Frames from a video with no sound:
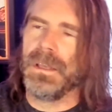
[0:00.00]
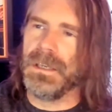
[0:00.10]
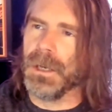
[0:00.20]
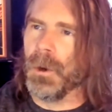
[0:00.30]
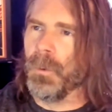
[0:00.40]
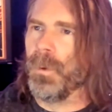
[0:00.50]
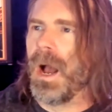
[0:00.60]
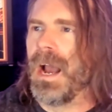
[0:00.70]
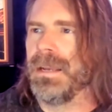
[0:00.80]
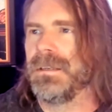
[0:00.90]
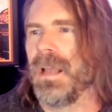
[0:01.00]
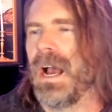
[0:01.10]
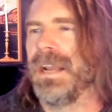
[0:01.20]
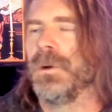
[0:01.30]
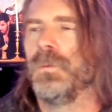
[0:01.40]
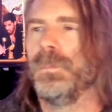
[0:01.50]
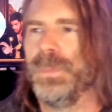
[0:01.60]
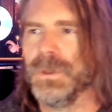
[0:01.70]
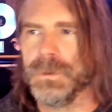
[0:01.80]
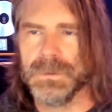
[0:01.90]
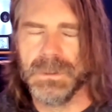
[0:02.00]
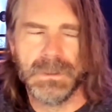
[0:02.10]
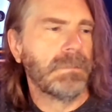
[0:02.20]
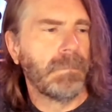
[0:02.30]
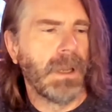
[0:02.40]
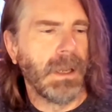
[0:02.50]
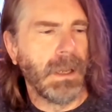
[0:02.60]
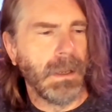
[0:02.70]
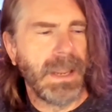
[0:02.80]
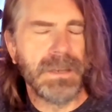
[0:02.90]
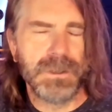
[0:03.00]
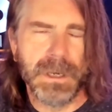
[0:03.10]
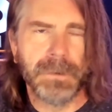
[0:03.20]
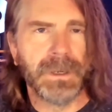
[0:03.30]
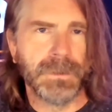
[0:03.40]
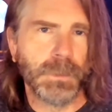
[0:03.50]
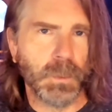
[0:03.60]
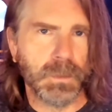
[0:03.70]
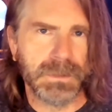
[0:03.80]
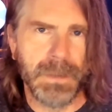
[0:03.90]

you know, I don't build engineering tools.